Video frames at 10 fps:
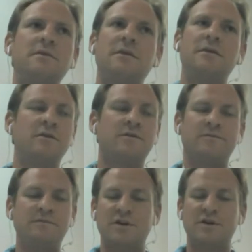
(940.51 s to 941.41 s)
you're
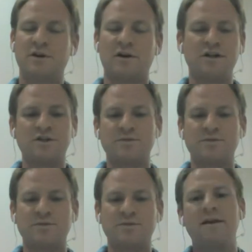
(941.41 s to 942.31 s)
100%
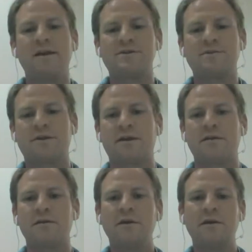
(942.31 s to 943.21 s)
right, and I sort of think
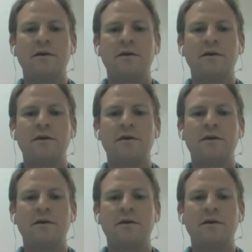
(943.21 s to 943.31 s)
that